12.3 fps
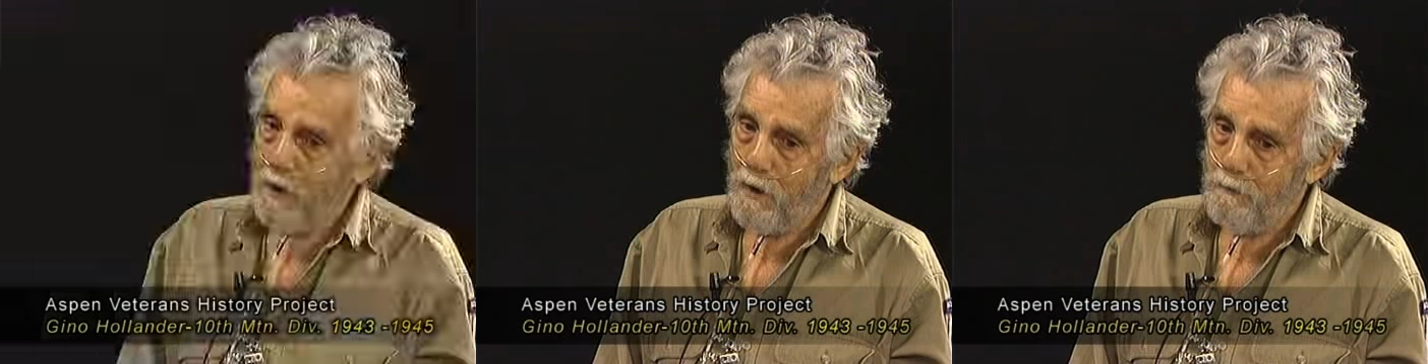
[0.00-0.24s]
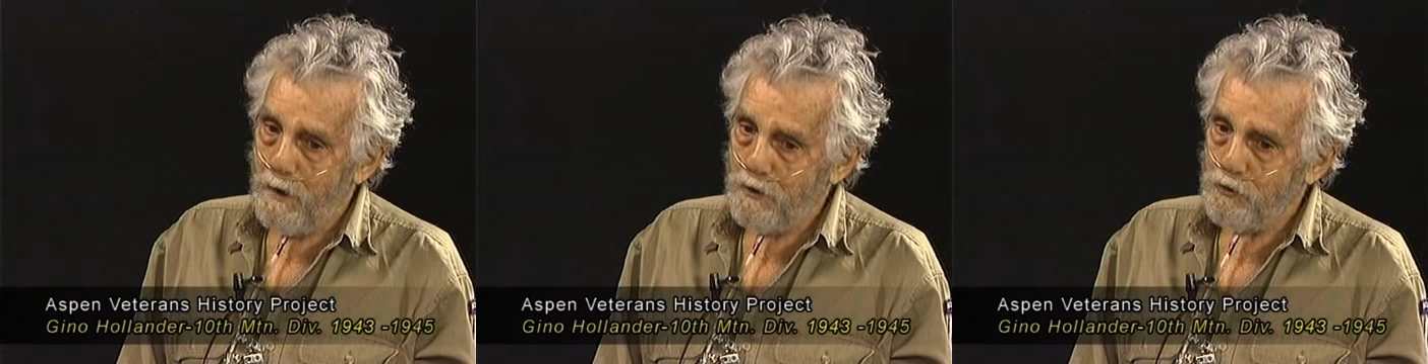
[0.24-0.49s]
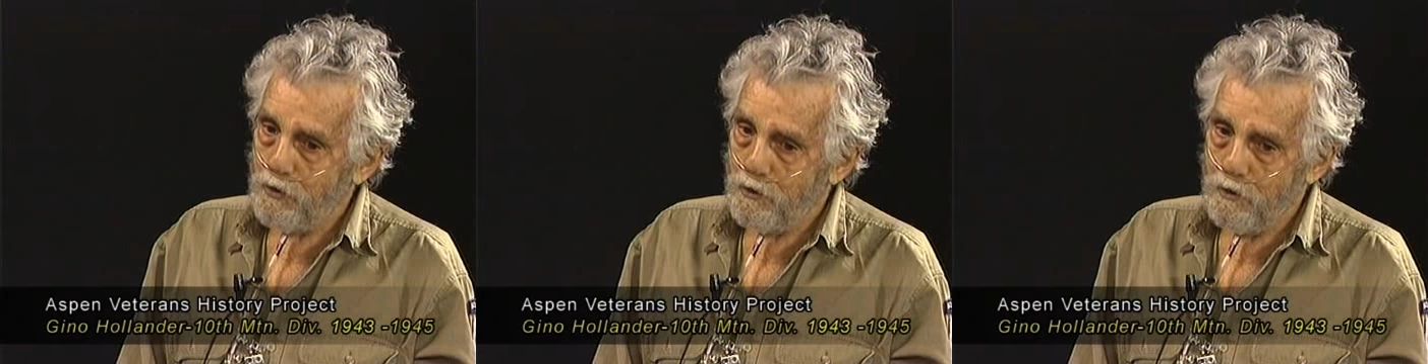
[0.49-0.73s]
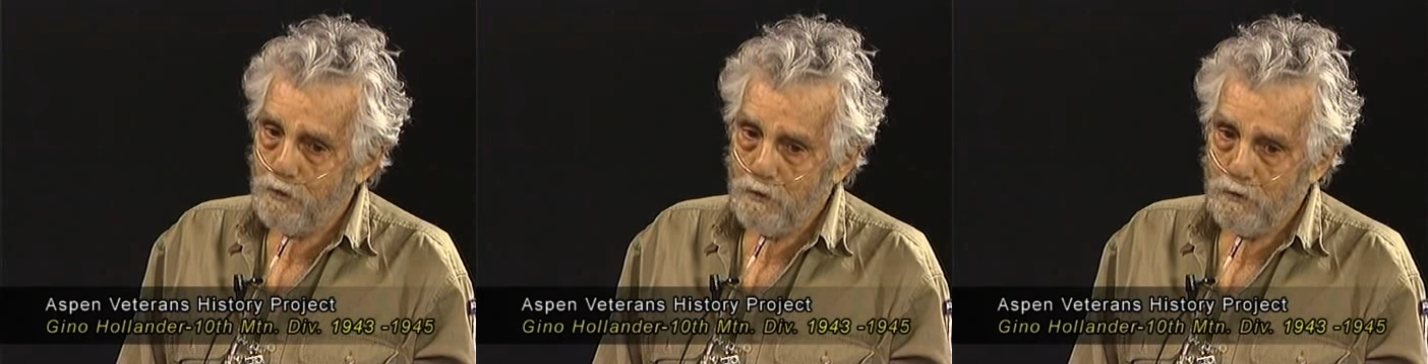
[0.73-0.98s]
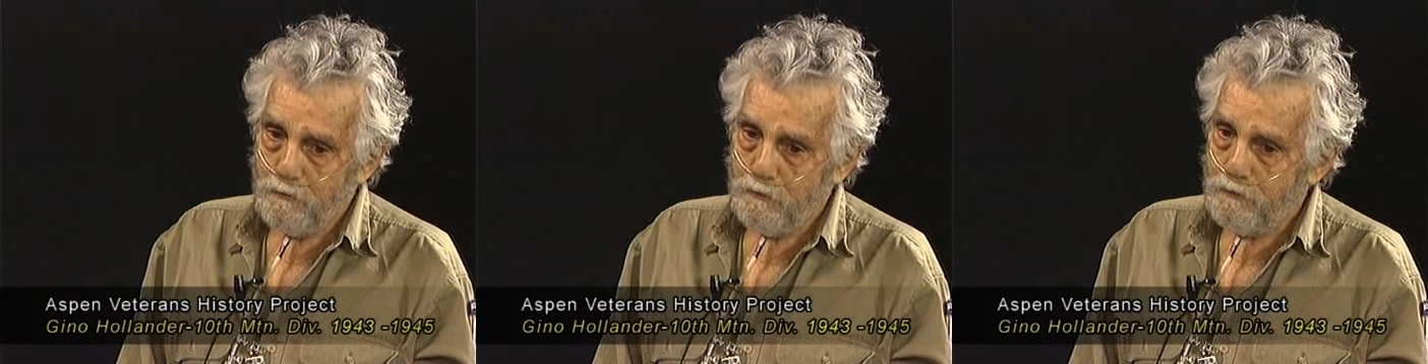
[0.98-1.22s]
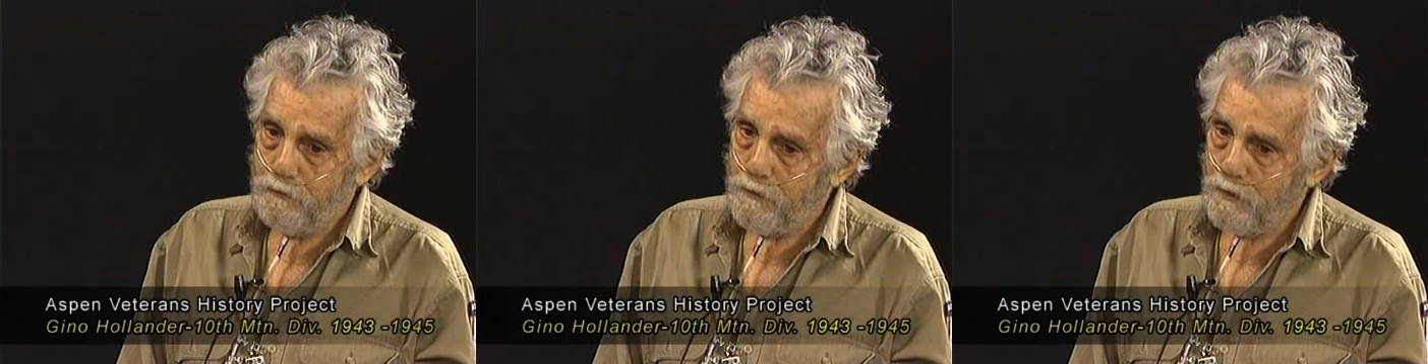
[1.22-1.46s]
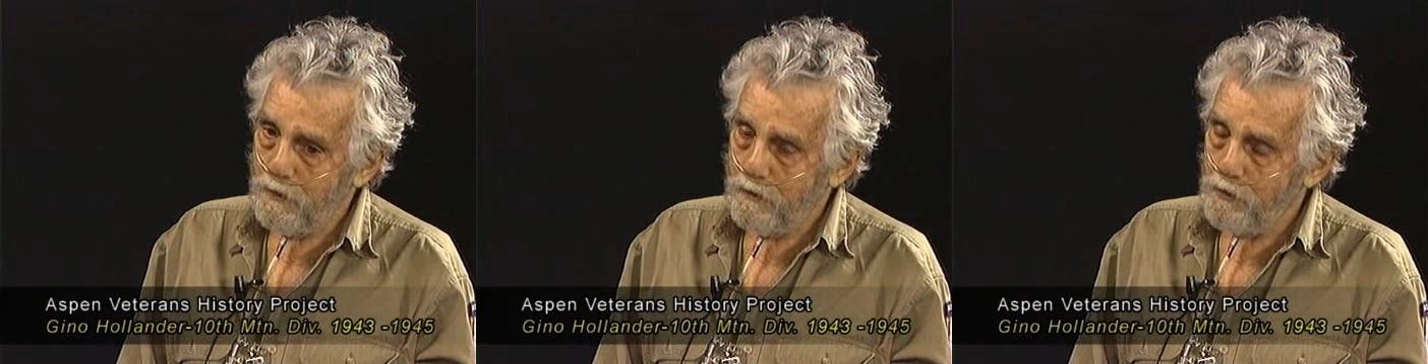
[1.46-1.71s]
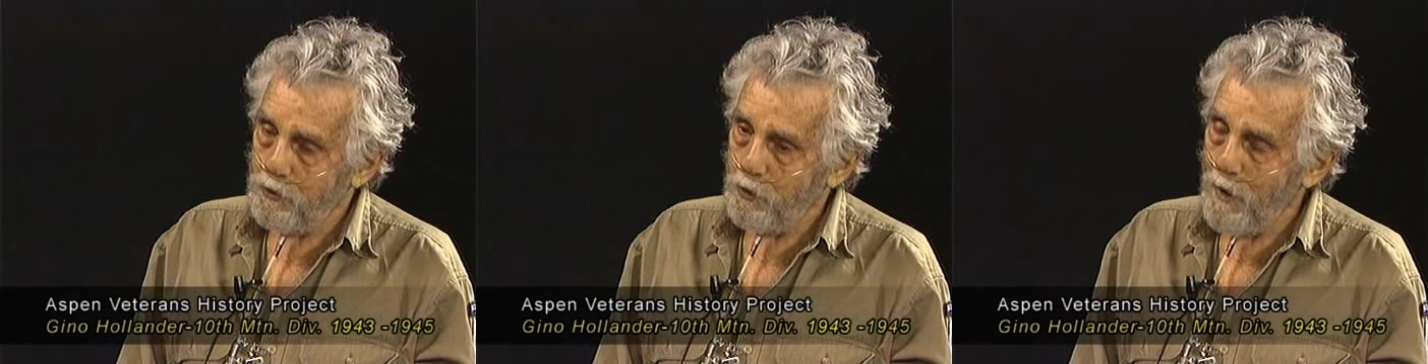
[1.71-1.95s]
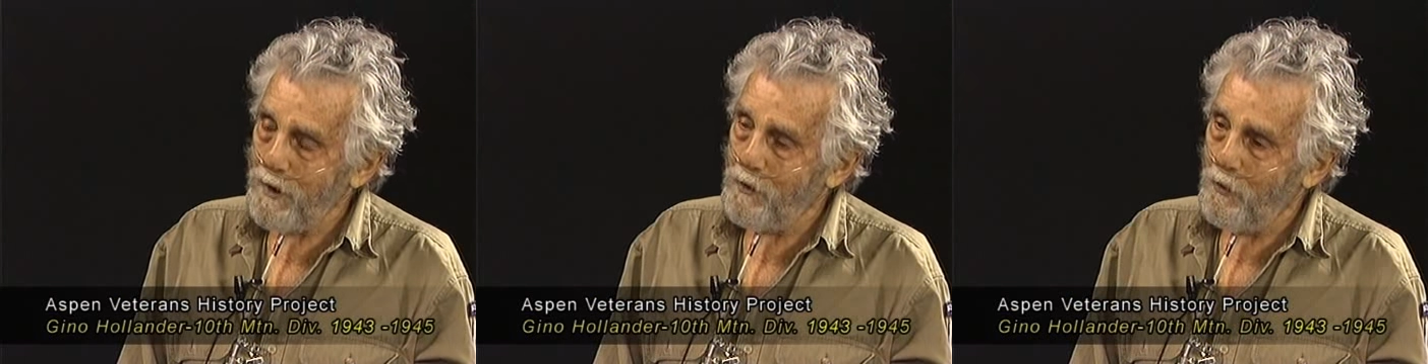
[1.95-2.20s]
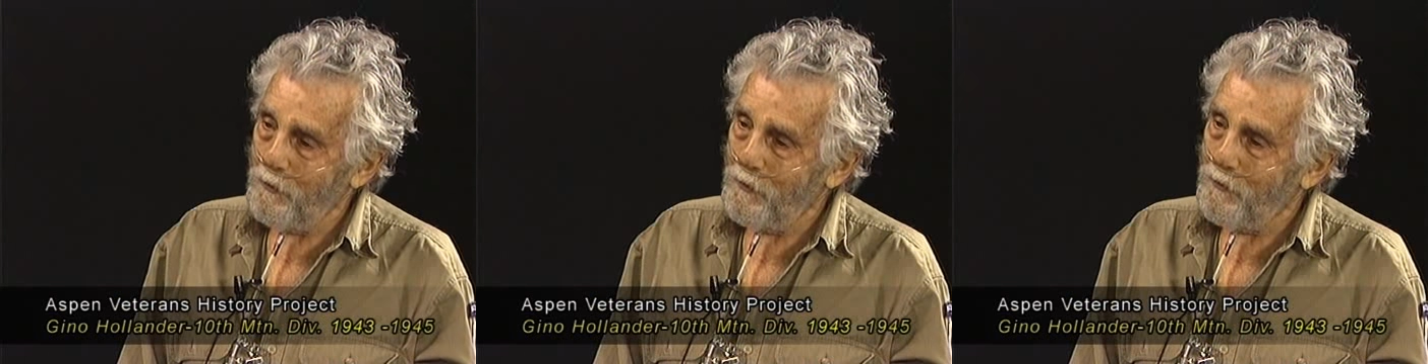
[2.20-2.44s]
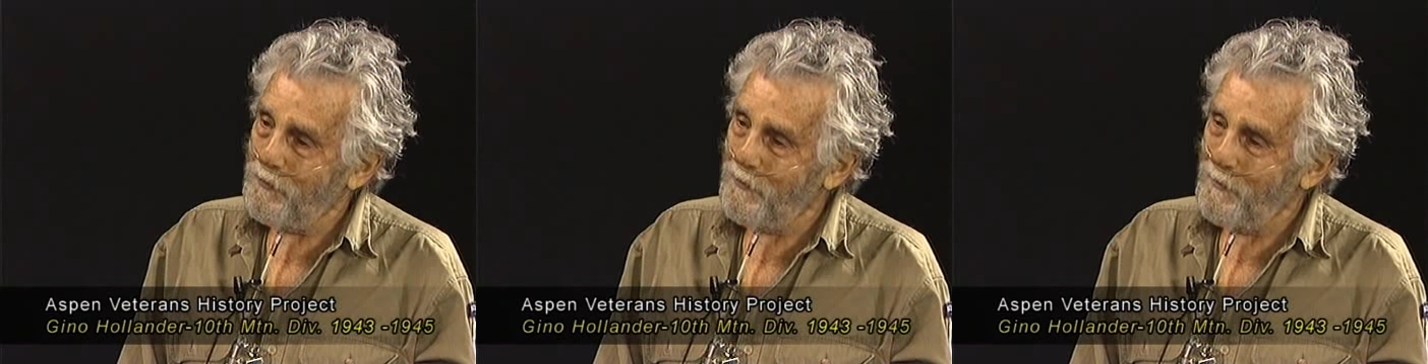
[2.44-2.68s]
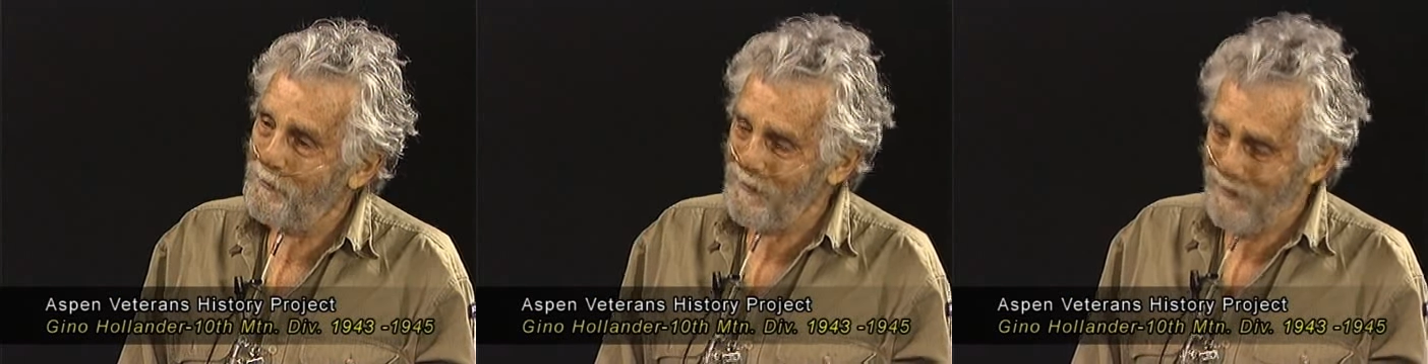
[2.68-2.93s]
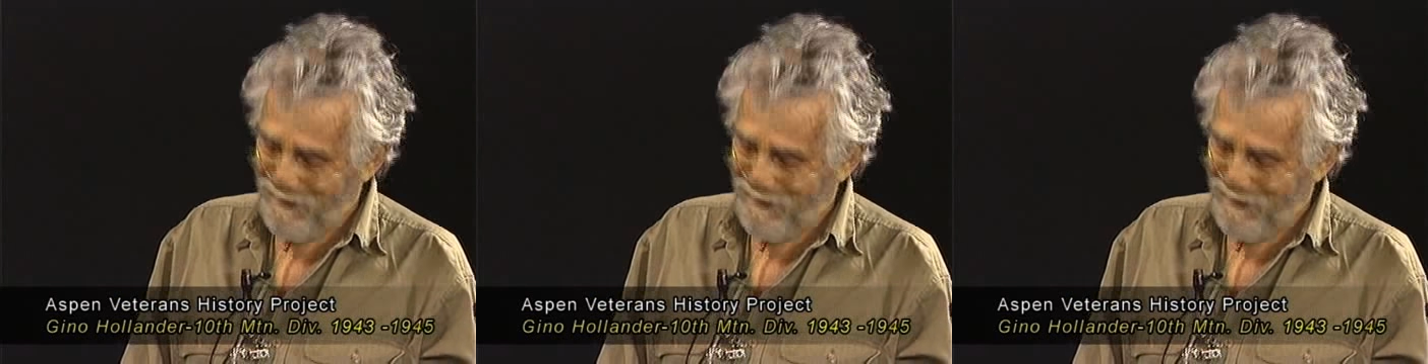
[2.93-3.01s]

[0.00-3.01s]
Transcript: I mentioned of the trek over from